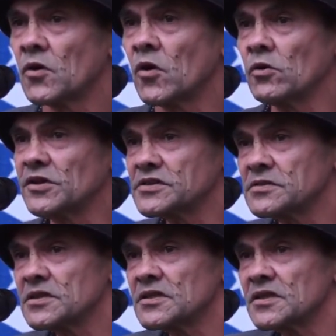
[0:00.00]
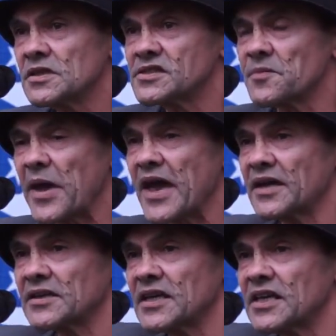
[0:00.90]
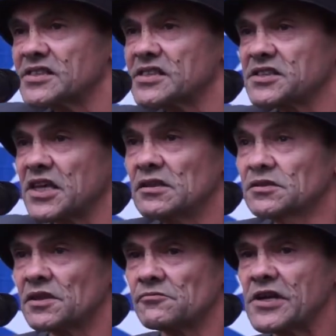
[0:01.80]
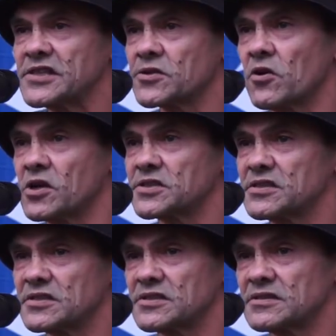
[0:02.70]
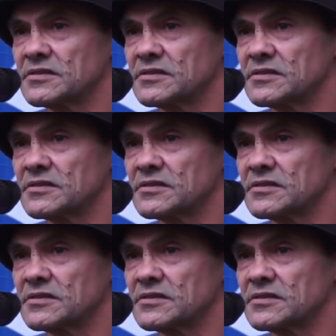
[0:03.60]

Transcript: All this is about is stealing the resources